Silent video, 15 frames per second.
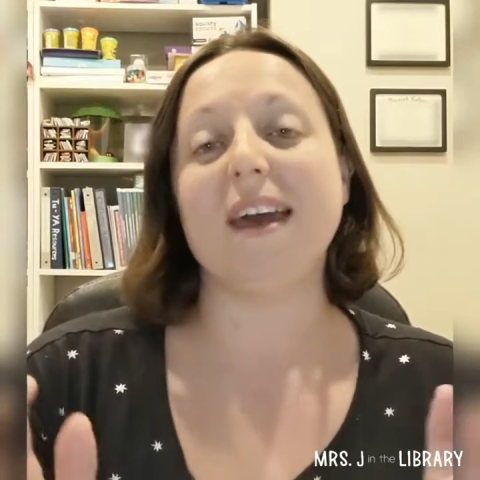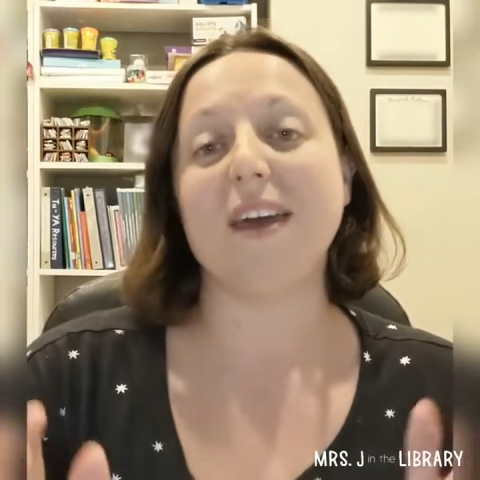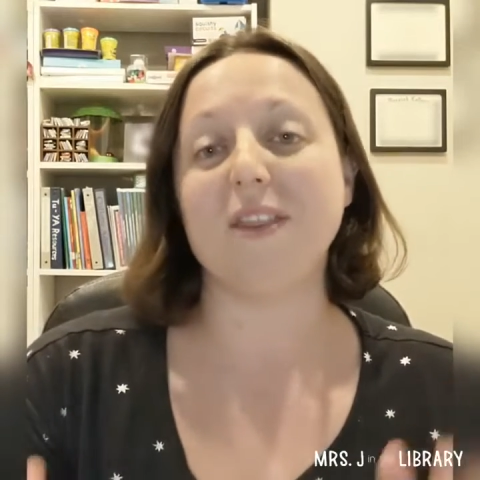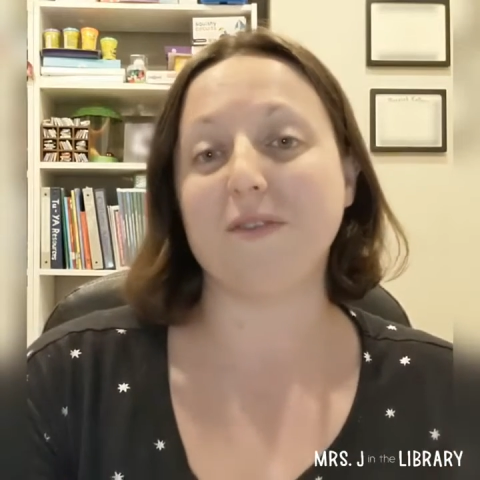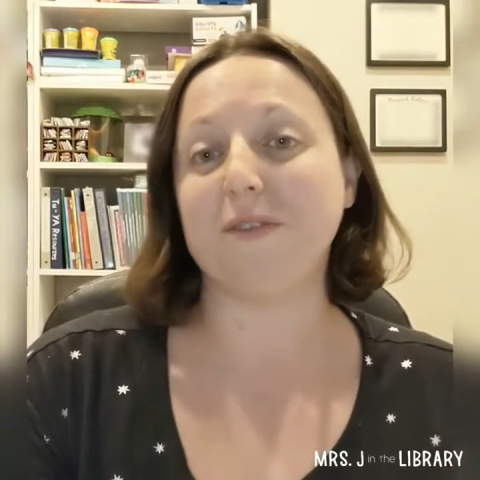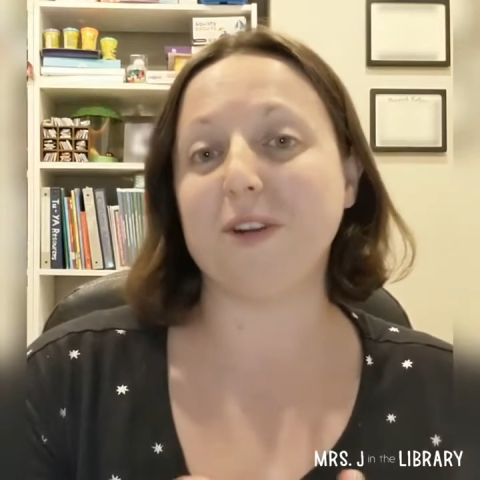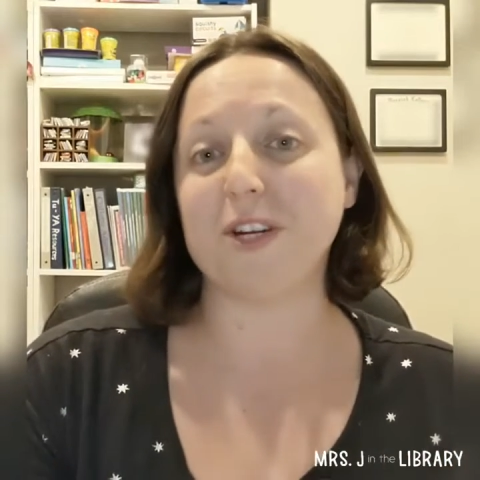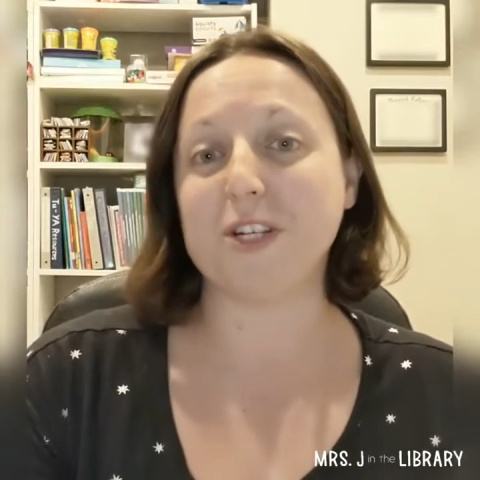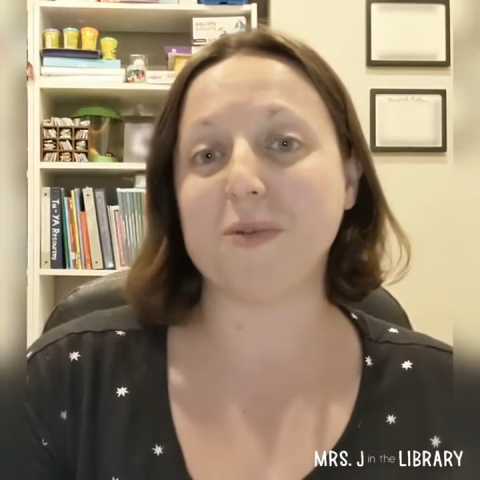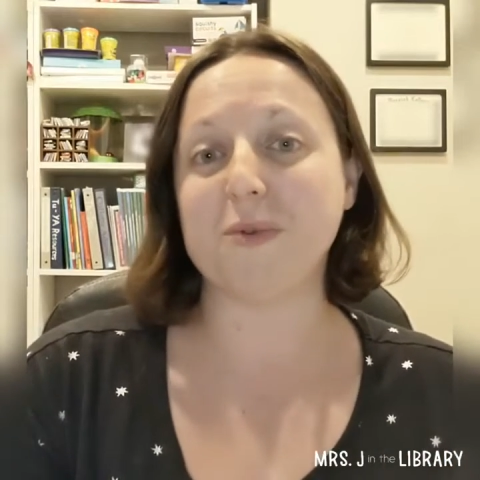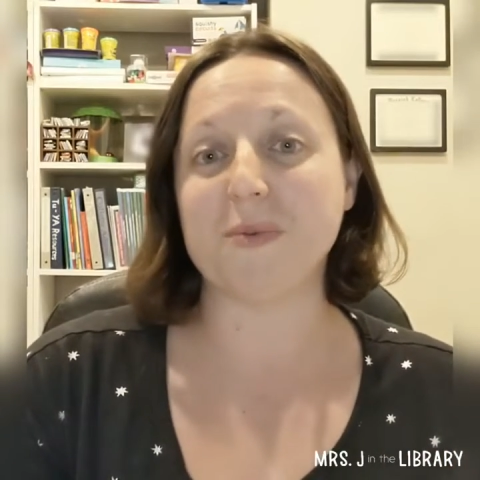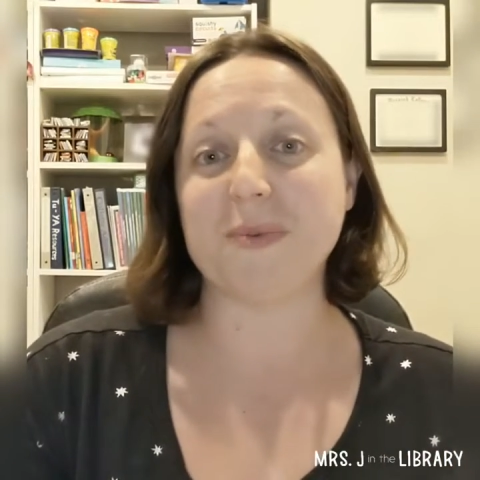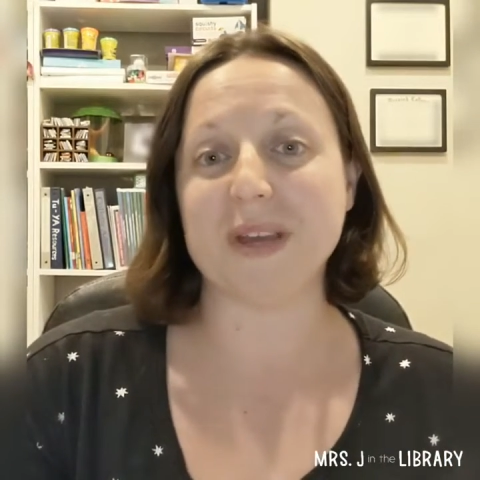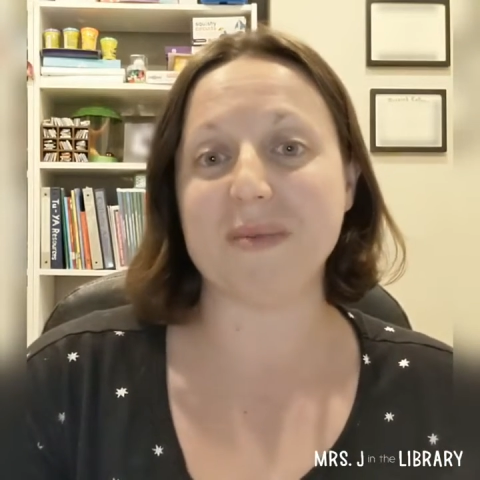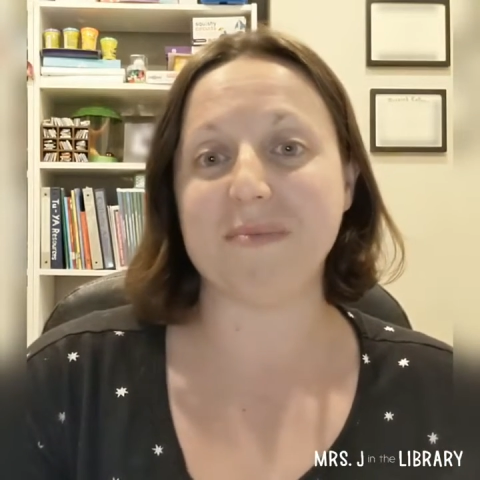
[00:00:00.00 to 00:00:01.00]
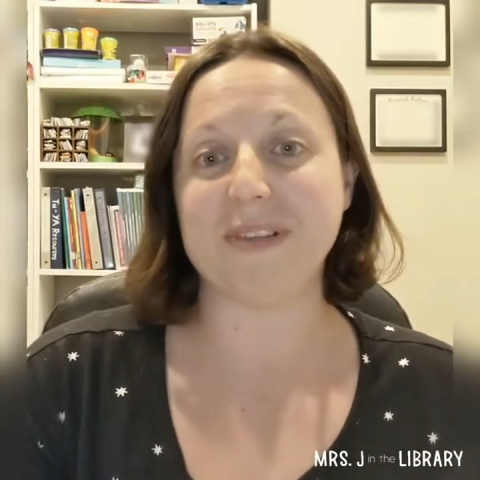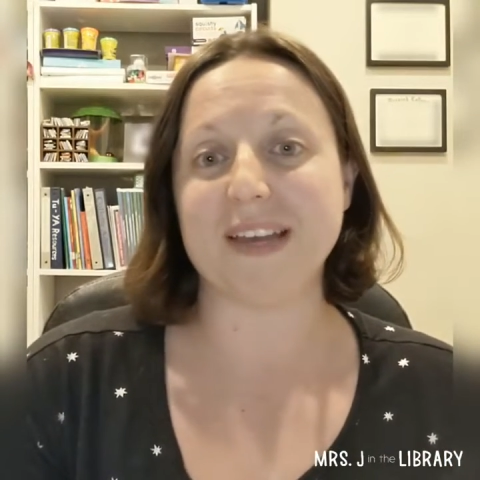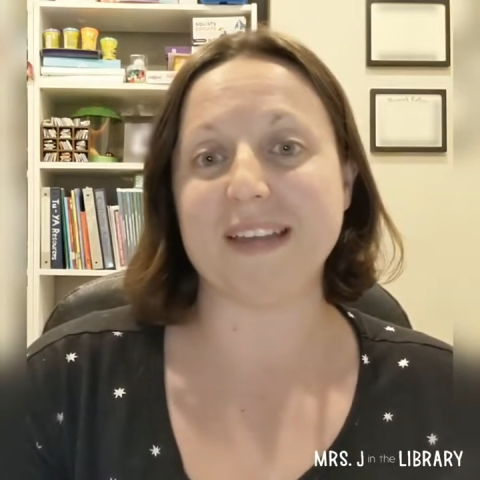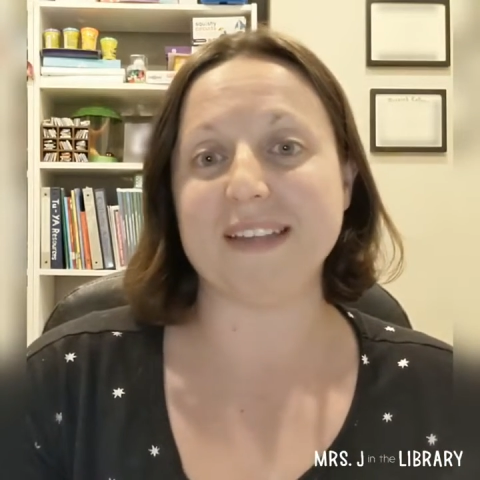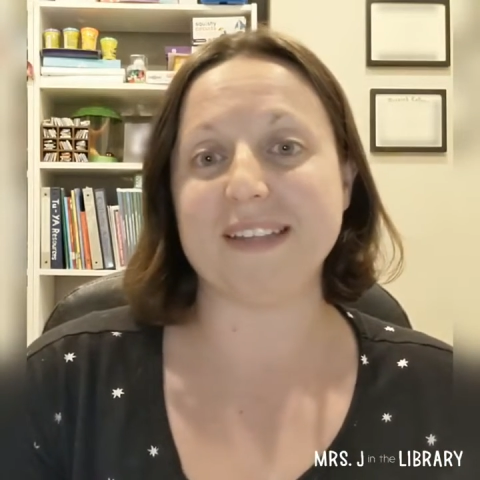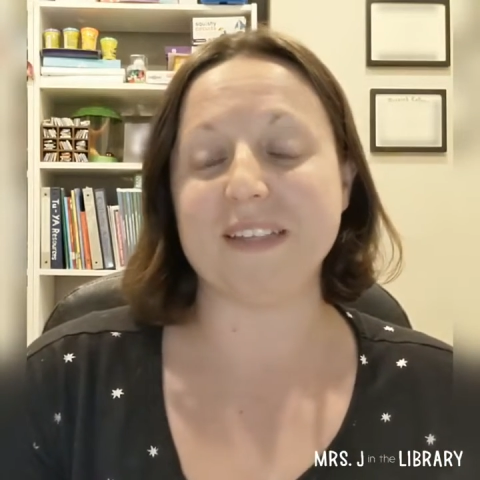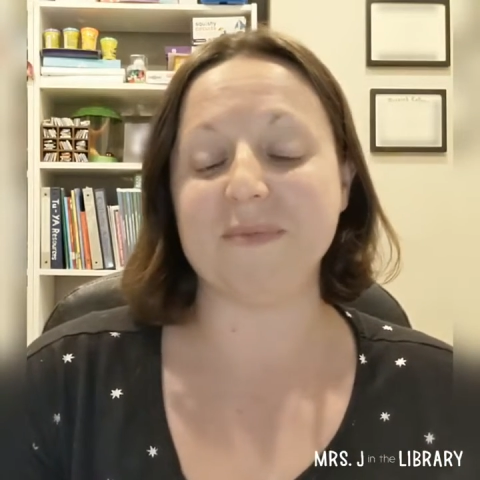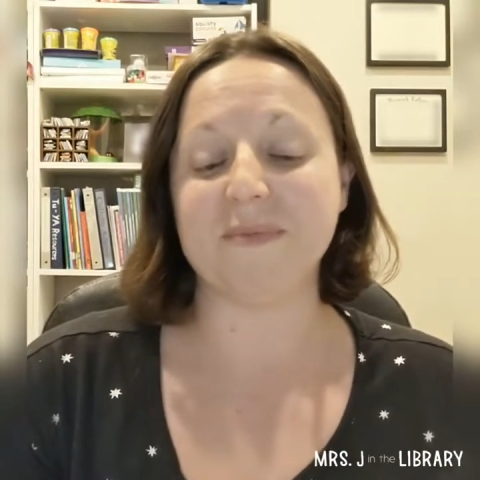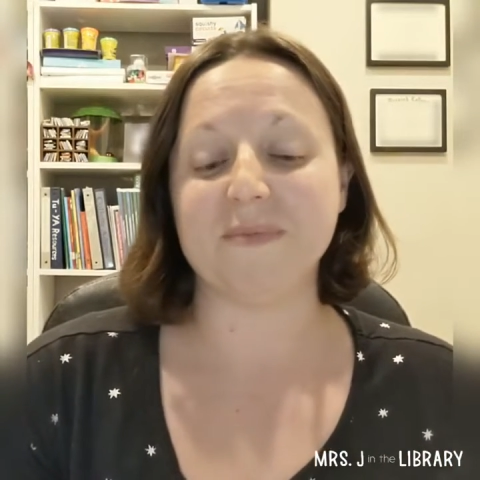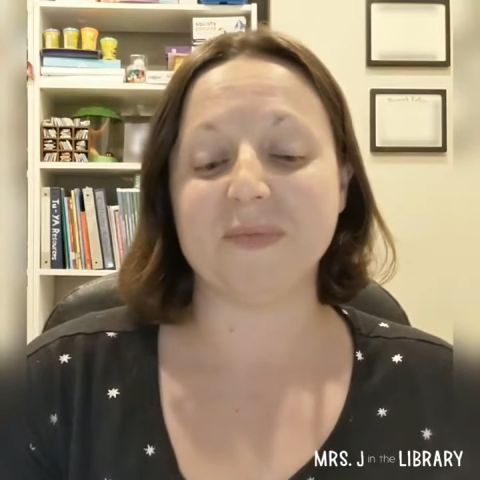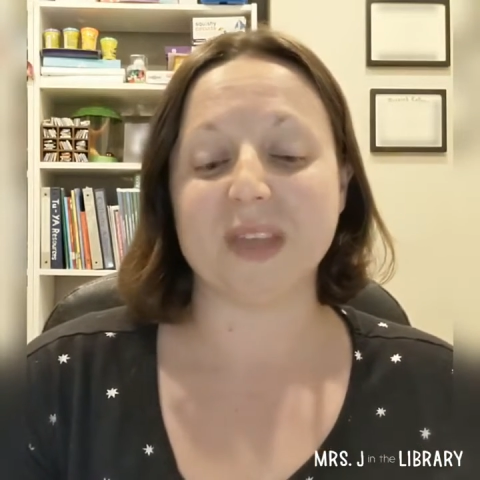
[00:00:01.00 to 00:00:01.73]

and the furniture will be in place.